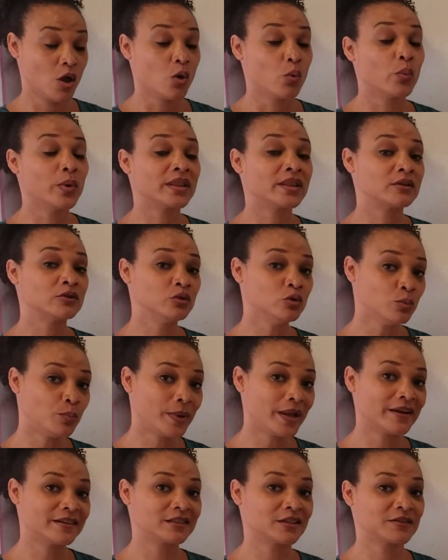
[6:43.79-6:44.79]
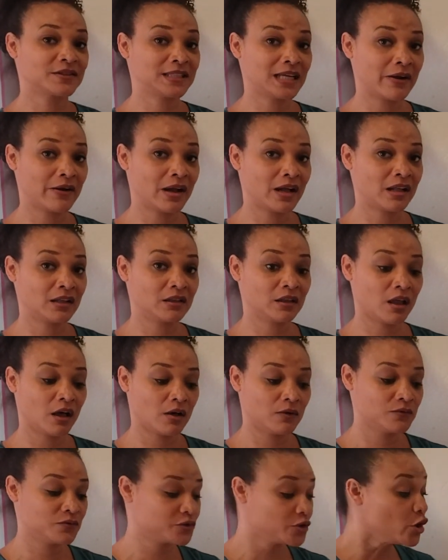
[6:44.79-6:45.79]
With 2 pairs of sterile
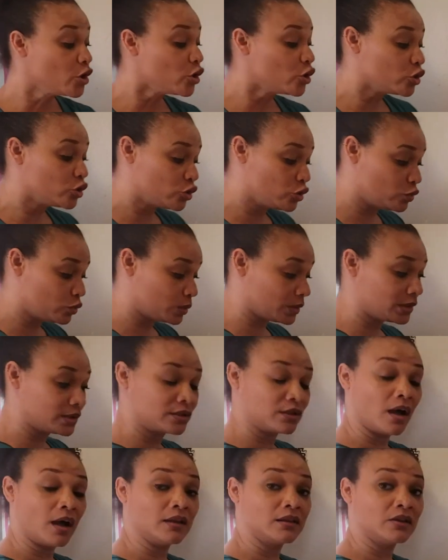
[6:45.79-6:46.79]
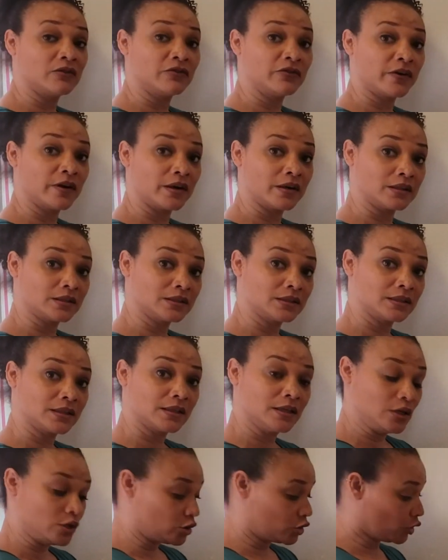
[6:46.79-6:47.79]
gloves, you will don the first
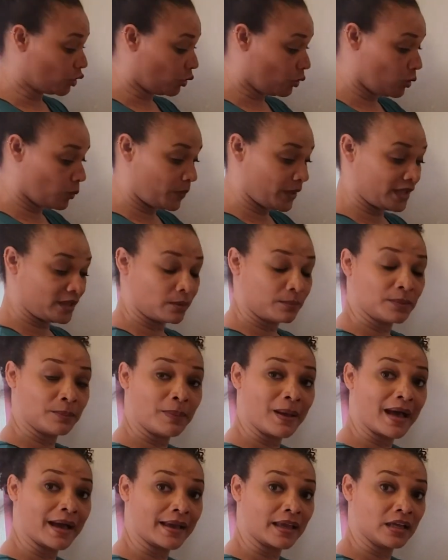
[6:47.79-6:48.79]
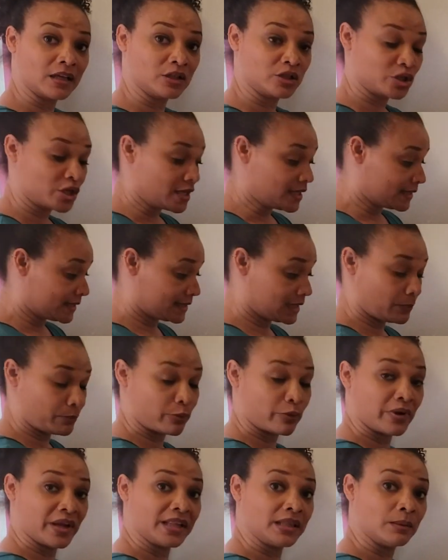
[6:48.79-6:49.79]
to open up the package,
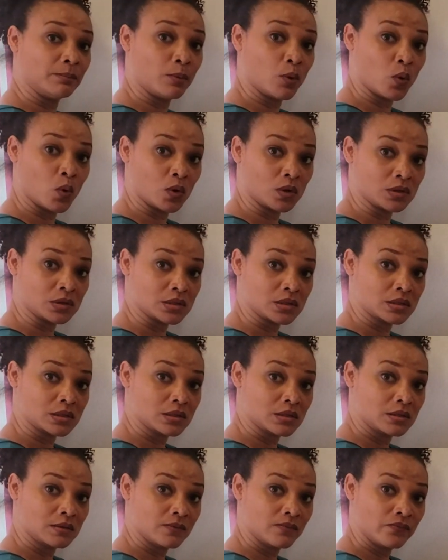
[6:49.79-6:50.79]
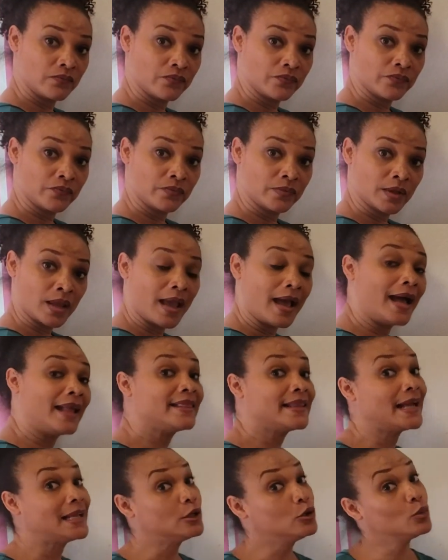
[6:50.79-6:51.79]
separate the bowls, and
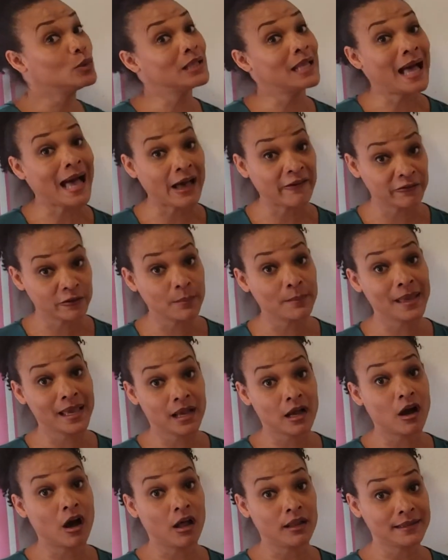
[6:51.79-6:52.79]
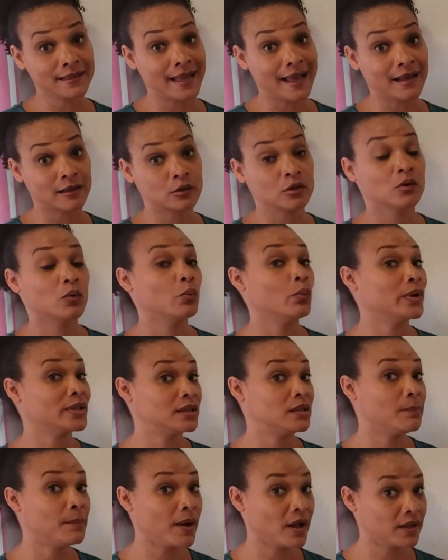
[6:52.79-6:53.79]
then you will have to make contact with the
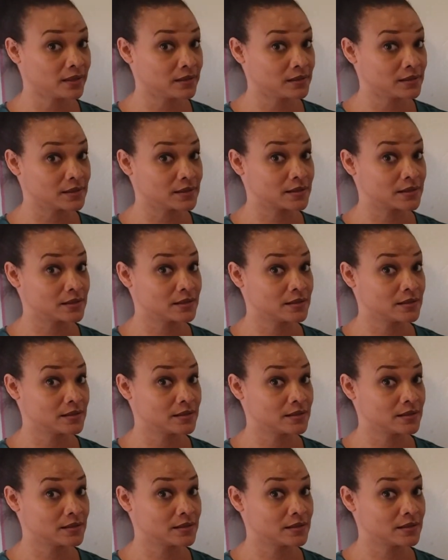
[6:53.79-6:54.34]
bottles.